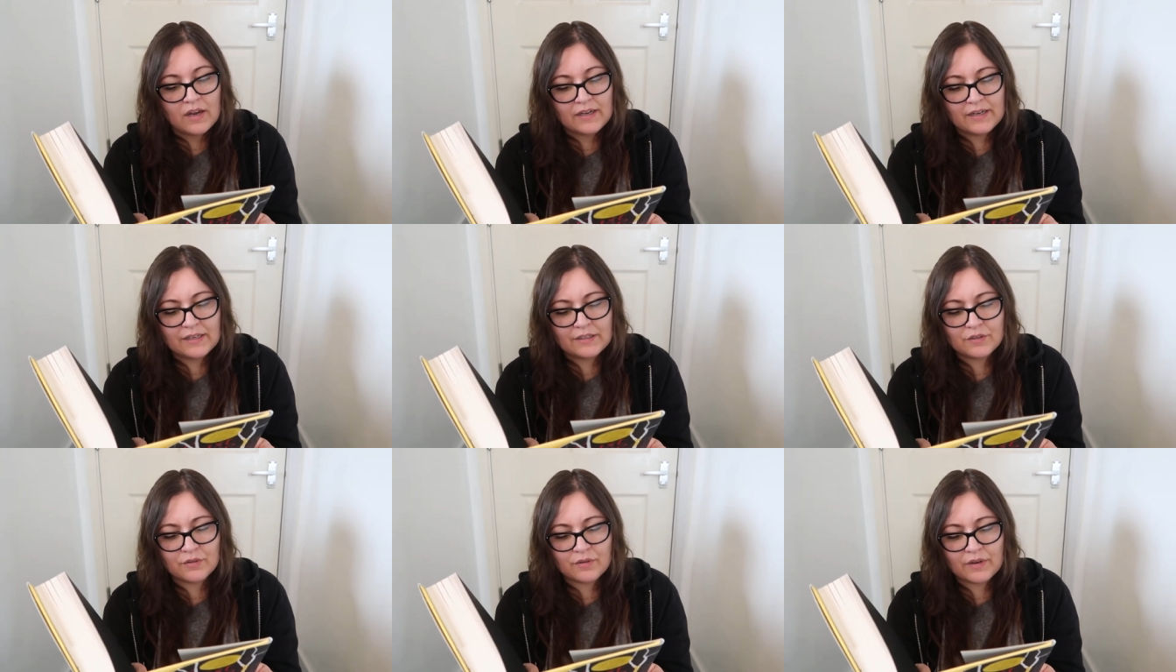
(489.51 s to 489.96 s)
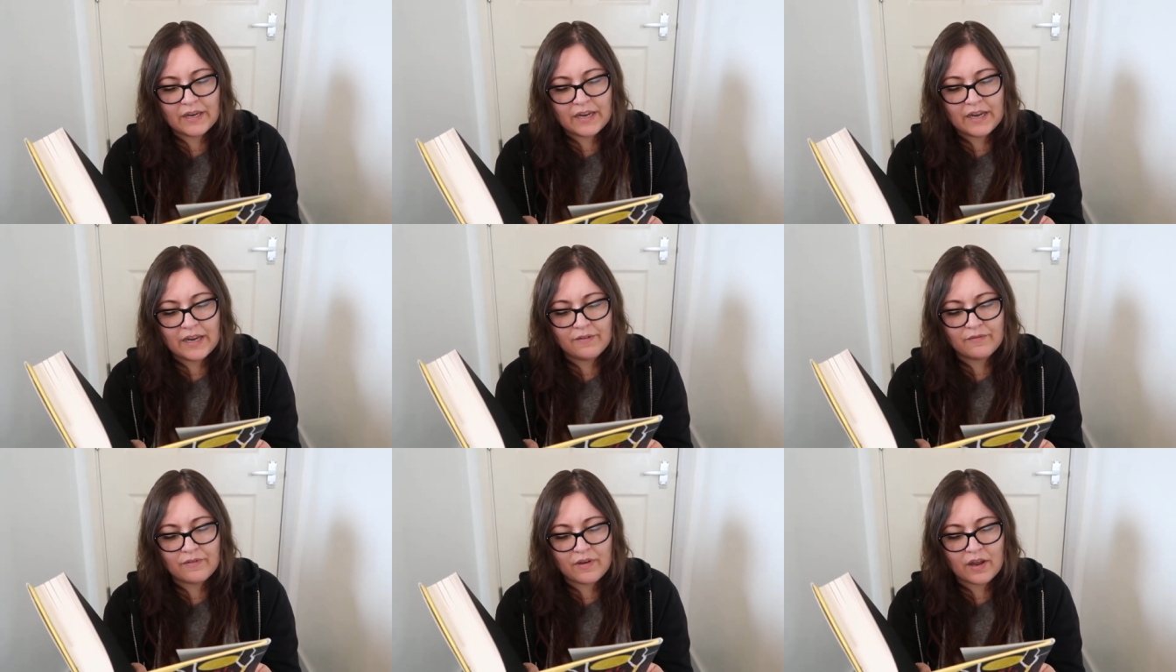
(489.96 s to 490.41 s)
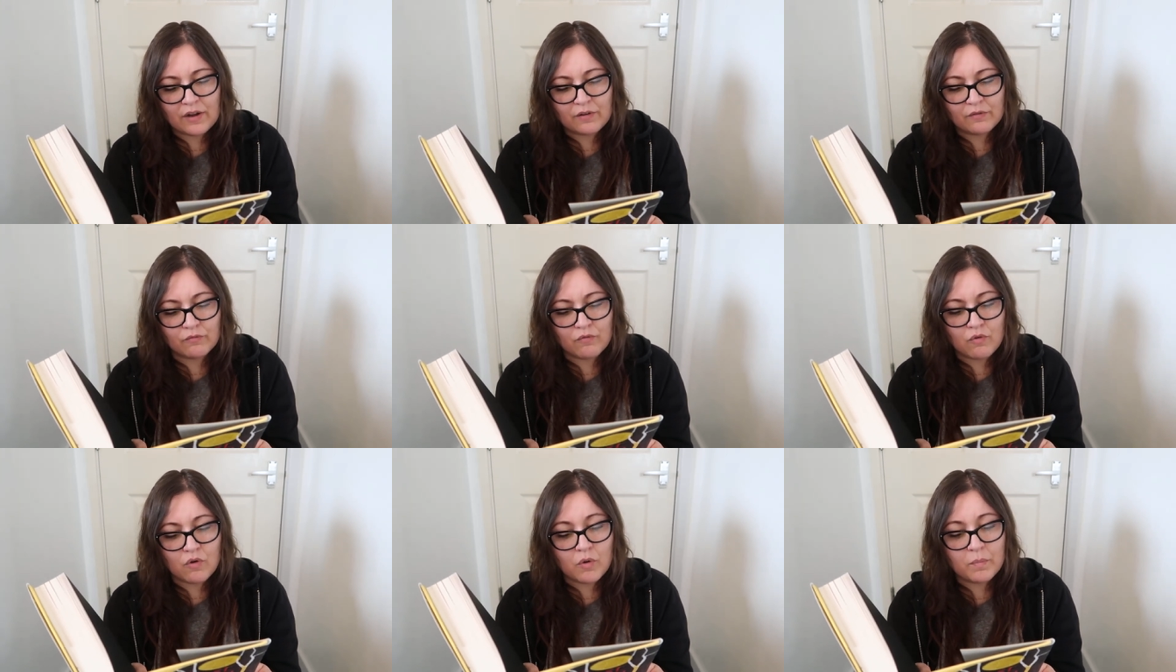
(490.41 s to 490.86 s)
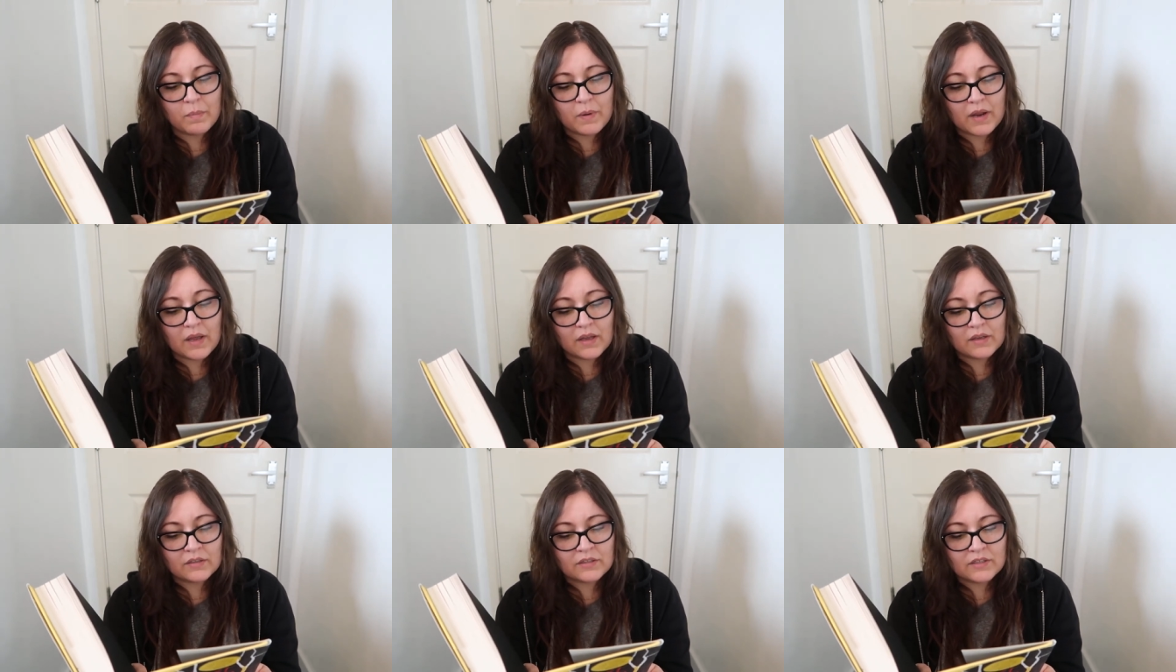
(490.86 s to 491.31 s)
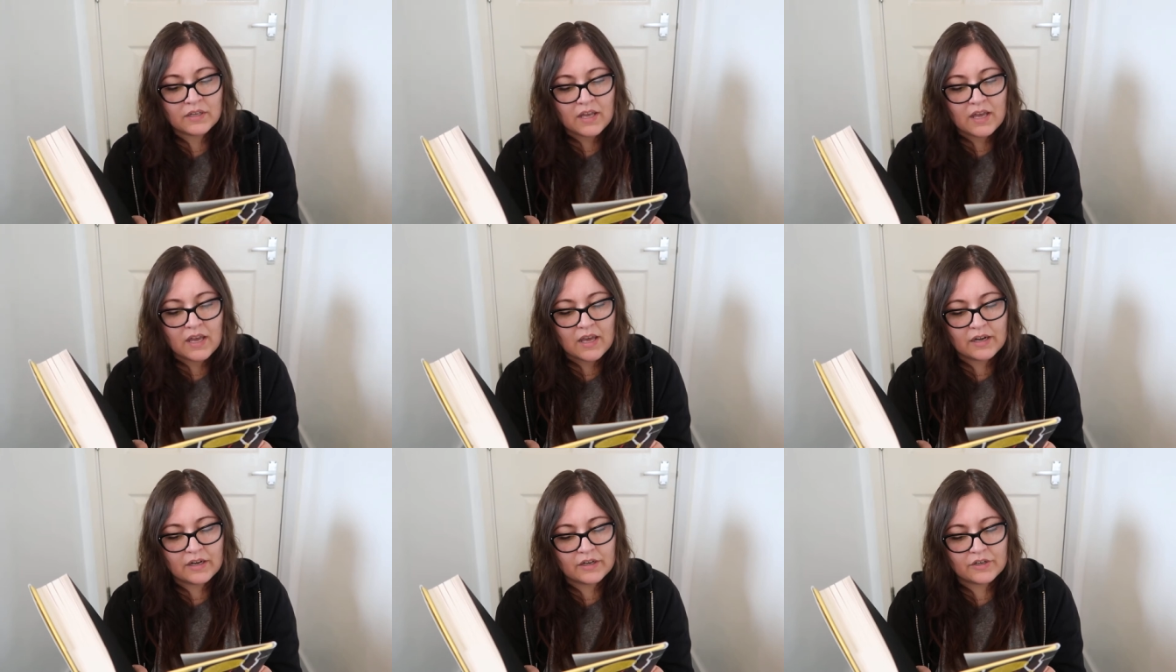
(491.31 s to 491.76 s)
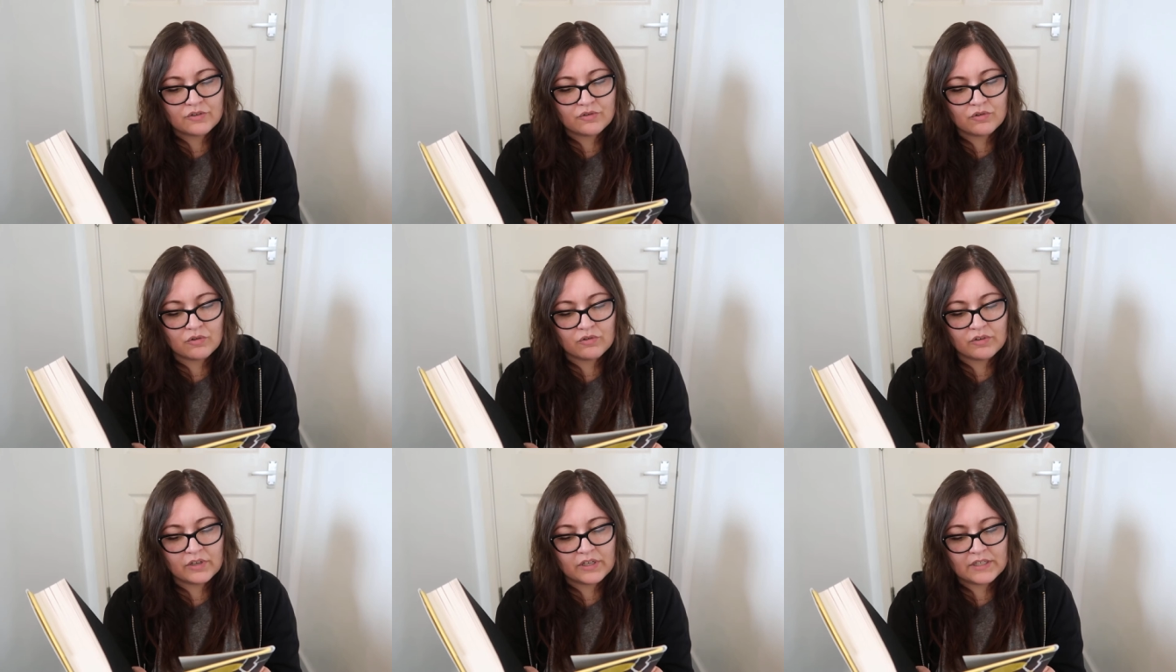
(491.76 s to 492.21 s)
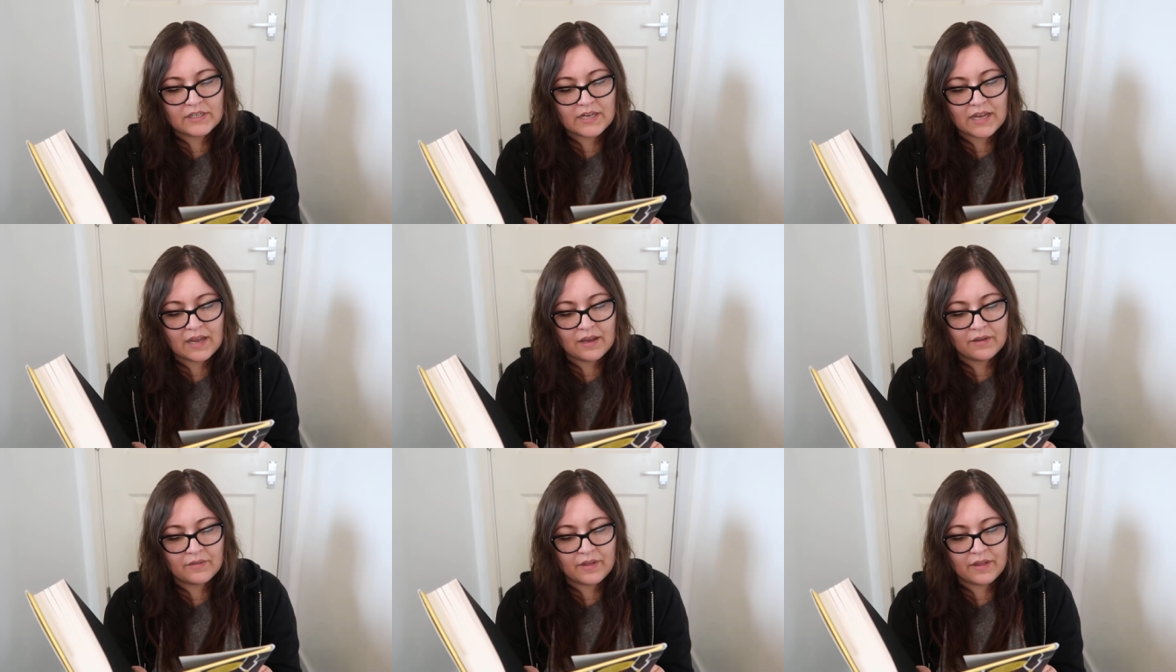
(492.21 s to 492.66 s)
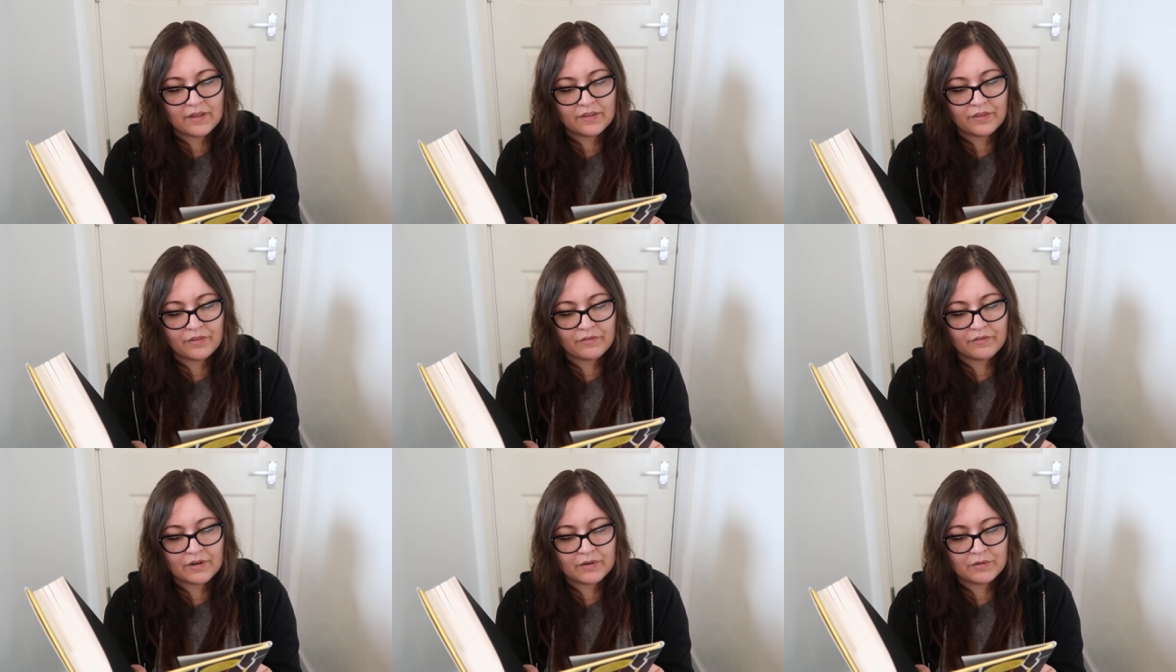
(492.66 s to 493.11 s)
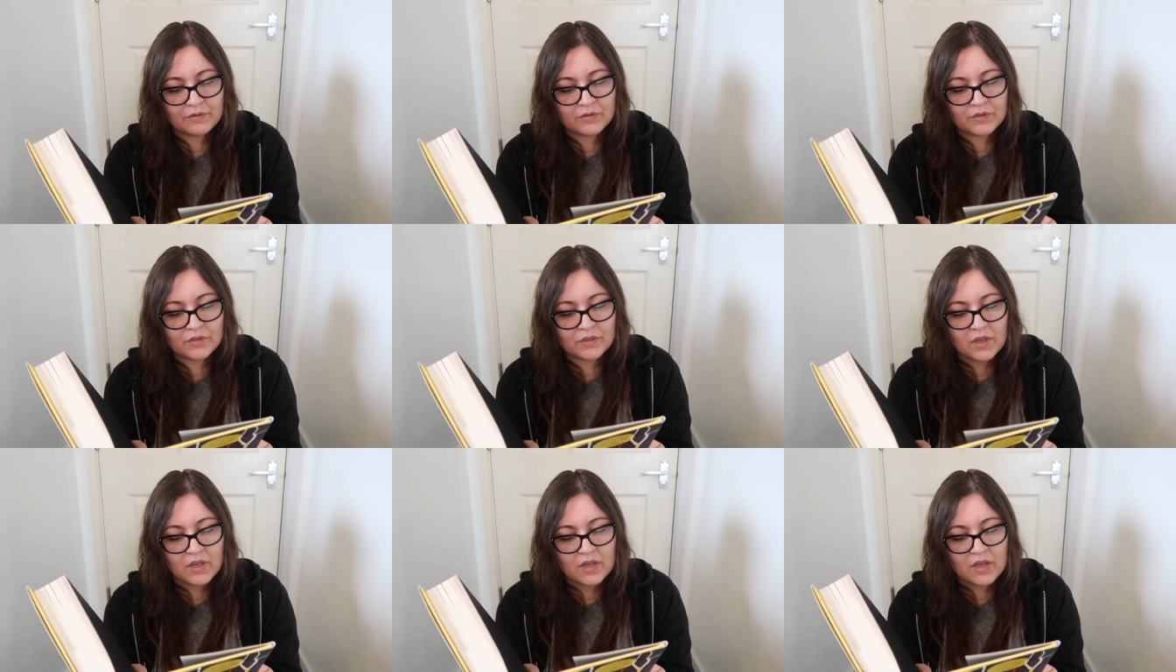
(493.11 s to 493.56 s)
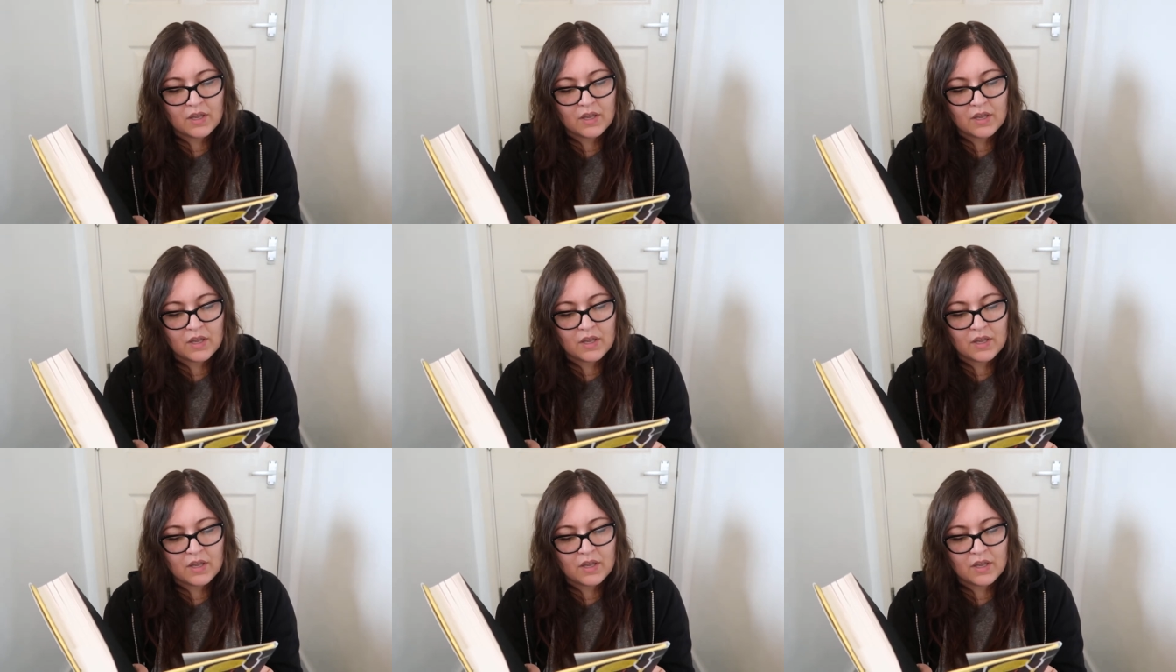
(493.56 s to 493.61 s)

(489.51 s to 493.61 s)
Little Eve and Raw Blood, an extraordinary tale that thrills,